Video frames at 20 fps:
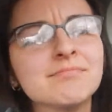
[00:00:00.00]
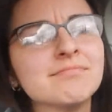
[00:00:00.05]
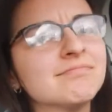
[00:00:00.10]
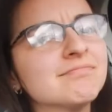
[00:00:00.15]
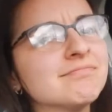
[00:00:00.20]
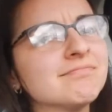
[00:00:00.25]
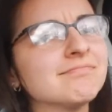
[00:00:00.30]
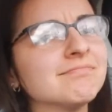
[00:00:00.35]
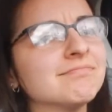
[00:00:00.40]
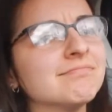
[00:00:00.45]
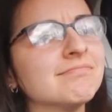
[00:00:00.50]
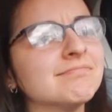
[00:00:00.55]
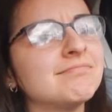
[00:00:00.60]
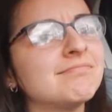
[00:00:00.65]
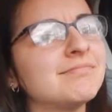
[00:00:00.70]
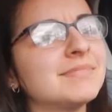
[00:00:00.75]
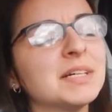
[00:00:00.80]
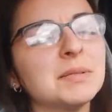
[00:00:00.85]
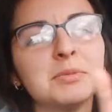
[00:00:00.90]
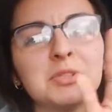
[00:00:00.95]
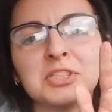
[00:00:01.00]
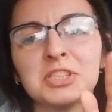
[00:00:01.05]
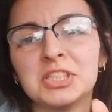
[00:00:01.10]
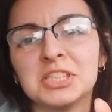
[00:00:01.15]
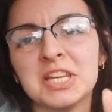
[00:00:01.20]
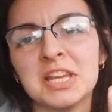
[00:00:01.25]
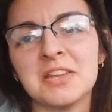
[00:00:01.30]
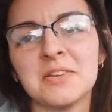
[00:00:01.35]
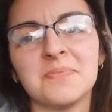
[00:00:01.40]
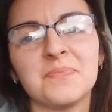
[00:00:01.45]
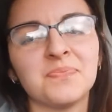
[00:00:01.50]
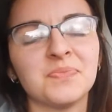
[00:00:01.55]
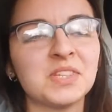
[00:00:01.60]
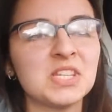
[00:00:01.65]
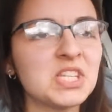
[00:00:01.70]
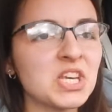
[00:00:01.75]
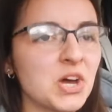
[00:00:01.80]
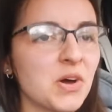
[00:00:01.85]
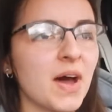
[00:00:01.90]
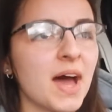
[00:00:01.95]
Mm. I'm just gonna tell you.
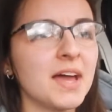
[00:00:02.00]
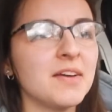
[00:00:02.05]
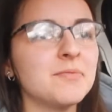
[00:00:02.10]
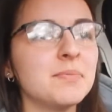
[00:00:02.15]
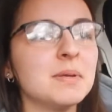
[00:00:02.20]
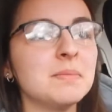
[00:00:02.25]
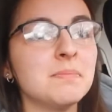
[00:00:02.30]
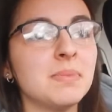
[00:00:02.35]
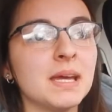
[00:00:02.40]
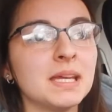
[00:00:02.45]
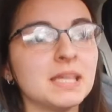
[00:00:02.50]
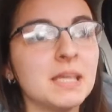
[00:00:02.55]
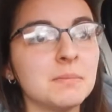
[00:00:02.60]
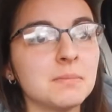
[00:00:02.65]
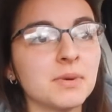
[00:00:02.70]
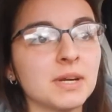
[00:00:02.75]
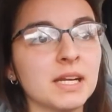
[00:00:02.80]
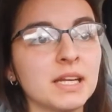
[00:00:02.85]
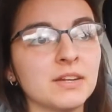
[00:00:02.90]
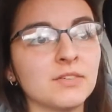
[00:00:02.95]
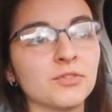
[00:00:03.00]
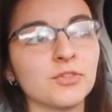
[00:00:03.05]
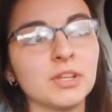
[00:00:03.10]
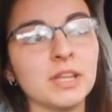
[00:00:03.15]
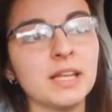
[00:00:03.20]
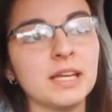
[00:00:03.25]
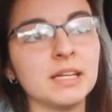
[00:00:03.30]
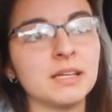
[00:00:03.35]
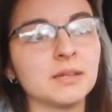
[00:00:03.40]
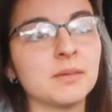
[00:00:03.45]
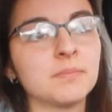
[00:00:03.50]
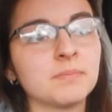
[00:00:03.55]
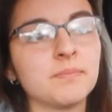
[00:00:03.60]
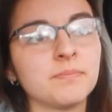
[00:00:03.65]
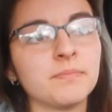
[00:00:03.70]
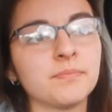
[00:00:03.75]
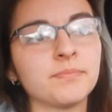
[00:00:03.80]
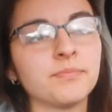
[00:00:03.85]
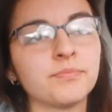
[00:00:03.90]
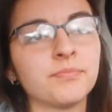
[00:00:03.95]
So I've been begging Brandon for like,
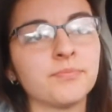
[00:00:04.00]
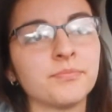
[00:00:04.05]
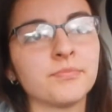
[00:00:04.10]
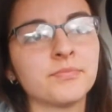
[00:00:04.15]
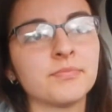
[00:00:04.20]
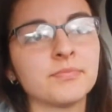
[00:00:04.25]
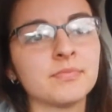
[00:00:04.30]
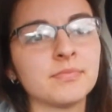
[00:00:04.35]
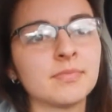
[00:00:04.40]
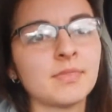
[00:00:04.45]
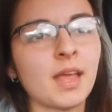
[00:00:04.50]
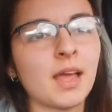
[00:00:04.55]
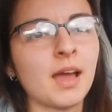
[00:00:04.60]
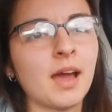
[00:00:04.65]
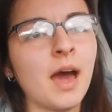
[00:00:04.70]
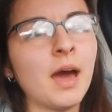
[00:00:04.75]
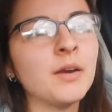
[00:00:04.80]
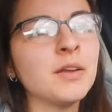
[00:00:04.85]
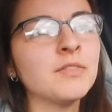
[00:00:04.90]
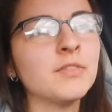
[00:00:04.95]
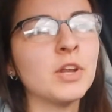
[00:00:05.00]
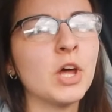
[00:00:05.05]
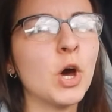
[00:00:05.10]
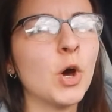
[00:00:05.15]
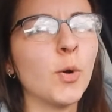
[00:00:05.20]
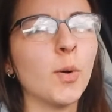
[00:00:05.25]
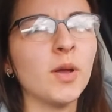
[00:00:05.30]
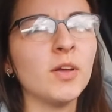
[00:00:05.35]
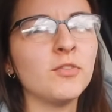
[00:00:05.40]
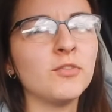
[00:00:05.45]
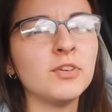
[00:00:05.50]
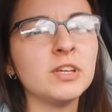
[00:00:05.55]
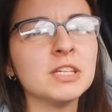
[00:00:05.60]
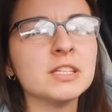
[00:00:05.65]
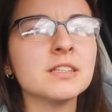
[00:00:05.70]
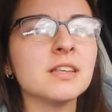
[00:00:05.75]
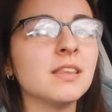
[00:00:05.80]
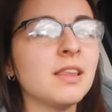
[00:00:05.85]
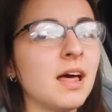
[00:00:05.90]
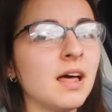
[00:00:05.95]
I don't even know. It
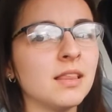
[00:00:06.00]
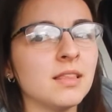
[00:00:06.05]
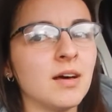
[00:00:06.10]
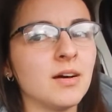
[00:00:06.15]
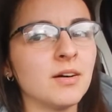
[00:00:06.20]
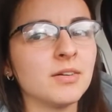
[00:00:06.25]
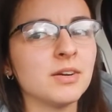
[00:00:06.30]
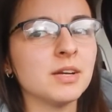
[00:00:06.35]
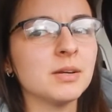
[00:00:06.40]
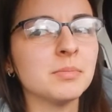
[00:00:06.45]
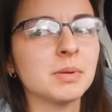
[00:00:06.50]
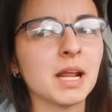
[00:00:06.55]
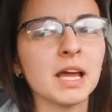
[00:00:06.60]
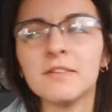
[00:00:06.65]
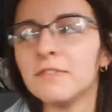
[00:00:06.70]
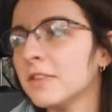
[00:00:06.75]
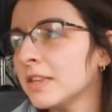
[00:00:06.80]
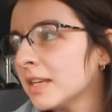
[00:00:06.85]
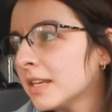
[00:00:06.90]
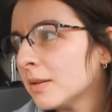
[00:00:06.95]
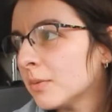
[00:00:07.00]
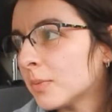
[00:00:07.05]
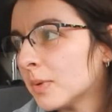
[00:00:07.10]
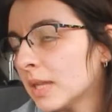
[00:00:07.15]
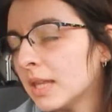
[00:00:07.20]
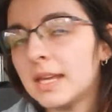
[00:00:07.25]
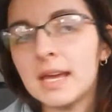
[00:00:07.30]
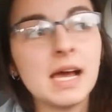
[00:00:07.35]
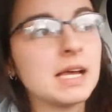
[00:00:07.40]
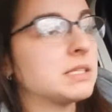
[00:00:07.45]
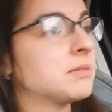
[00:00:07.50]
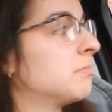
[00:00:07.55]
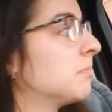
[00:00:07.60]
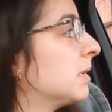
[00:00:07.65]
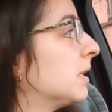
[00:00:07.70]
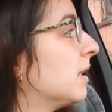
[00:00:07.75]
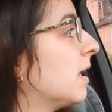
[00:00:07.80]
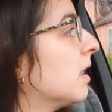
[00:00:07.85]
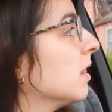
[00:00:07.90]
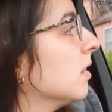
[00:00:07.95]
feels a lot longer, but I feel like it really hasn't
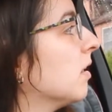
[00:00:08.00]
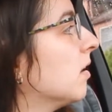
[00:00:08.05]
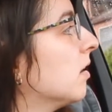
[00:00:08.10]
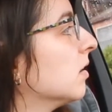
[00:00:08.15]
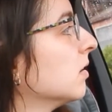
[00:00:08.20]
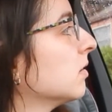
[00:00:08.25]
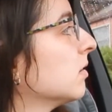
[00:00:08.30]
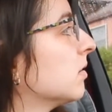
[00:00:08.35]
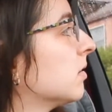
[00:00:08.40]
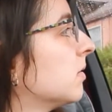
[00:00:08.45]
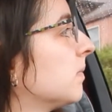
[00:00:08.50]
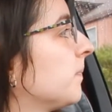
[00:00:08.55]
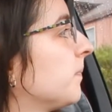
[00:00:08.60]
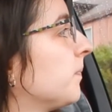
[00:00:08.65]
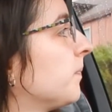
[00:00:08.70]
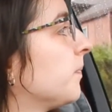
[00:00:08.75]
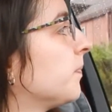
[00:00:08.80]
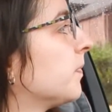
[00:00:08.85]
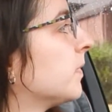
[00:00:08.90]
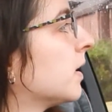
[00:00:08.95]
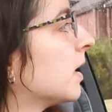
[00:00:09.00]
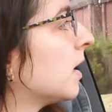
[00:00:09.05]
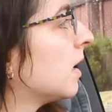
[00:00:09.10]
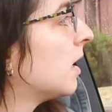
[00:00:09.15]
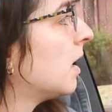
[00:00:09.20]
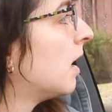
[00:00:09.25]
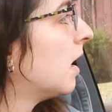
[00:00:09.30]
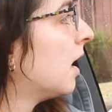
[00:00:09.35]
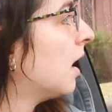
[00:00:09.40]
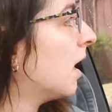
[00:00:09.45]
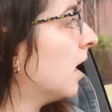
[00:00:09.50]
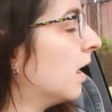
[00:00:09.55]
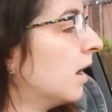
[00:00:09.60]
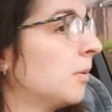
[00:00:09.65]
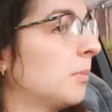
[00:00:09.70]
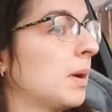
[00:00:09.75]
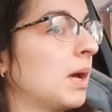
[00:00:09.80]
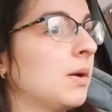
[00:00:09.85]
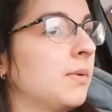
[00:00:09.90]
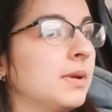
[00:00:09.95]
been that long.
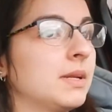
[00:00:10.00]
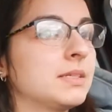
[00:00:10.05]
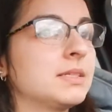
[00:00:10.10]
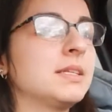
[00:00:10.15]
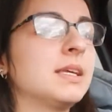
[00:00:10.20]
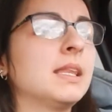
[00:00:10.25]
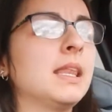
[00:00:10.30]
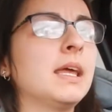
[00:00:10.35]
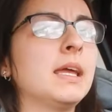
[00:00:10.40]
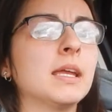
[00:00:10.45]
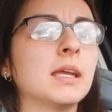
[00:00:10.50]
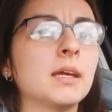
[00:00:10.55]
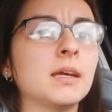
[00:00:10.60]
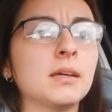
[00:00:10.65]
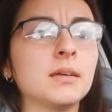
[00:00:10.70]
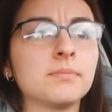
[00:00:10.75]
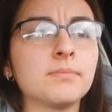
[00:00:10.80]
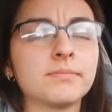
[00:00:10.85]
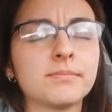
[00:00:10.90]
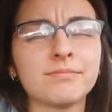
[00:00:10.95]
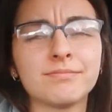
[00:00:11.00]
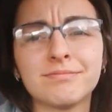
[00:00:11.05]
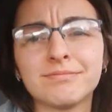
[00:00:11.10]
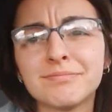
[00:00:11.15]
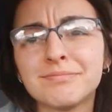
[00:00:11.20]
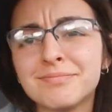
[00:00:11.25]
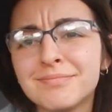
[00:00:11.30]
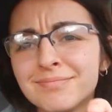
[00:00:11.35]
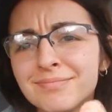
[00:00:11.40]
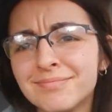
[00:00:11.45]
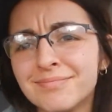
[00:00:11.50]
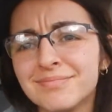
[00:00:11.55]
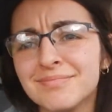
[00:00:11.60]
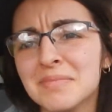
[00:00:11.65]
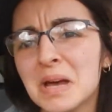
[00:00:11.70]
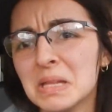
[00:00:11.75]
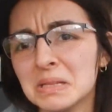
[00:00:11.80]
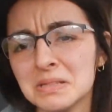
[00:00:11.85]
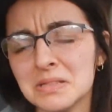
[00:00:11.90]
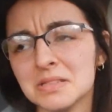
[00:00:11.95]
Um, I want to say like
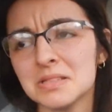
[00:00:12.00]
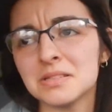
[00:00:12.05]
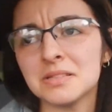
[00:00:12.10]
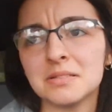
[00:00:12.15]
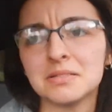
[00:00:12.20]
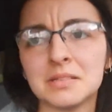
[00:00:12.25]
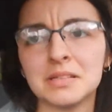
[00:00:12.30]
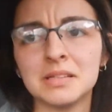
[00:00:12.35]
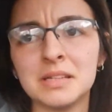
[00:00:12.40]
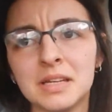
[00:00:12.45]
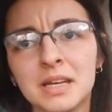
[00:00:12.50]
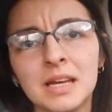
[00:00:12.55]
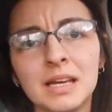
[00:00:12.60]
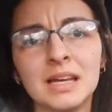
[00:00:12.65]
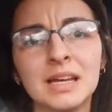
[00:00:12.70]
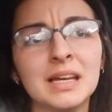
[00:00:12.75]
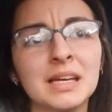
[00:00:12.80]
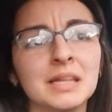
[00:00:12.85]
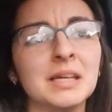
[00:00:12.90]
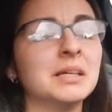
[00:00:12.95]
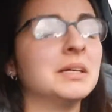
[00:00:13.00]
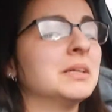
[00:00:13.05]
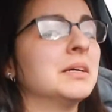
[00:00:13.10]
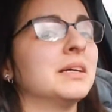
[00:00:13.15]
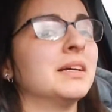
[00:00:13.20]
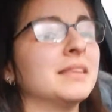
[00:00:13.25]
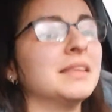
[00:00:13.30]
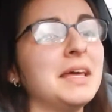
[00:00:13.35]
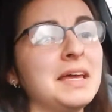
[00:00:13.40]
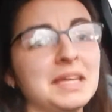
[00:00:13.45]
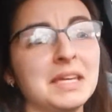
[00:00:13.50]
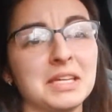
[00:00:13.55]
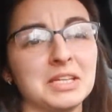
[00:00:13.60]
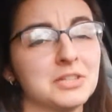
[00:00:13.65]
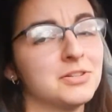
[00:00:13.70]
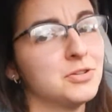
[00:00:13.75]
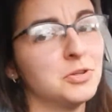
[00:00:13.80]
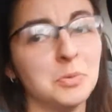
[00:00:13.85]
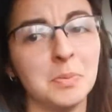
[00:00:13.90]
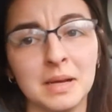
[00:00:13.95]
months,
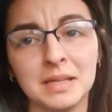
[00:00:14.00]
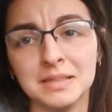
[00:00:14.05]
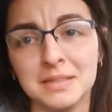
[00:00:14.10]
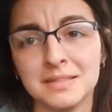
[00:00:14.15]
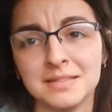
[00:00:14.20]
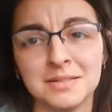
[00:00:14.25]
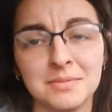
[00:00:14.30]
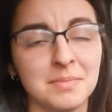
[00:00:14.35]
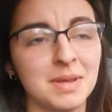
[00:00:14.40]
like two months